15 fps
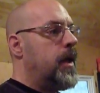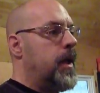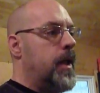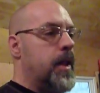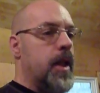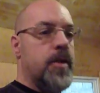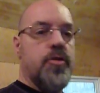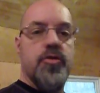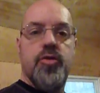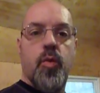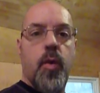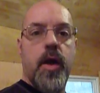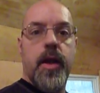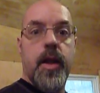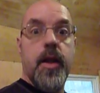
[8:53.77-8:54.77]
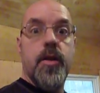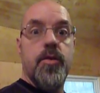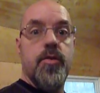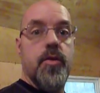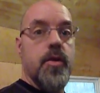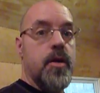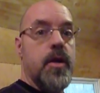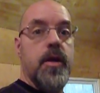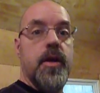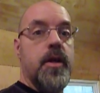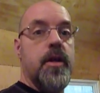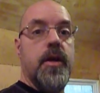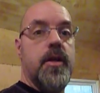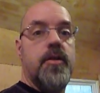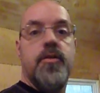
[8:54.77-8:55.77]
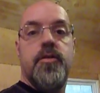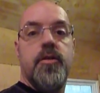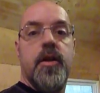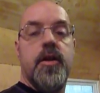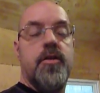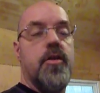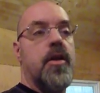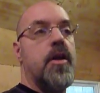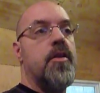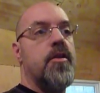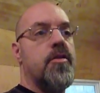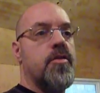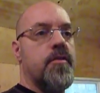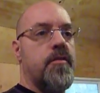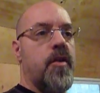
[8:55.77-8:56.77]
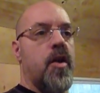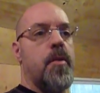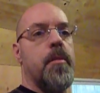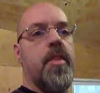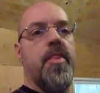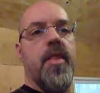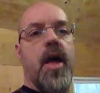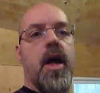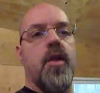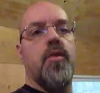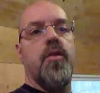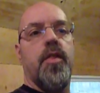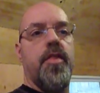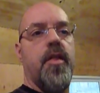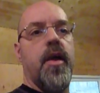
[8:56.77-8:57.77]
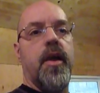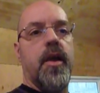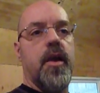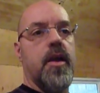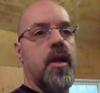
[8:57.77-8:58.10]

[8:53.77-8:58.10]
And that's just the way it is. It, it's, it's, it is a very methodical thing.